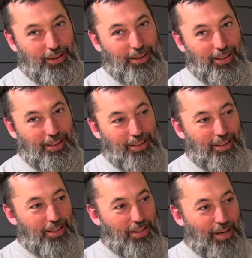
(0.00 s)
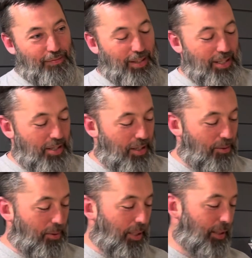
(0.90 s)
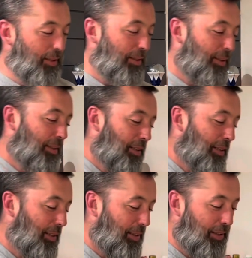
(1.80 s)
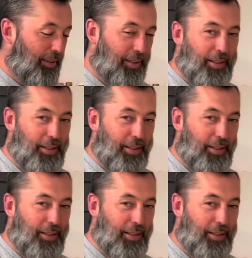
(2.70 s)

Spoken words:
Huh? Is that fancy or what? Here.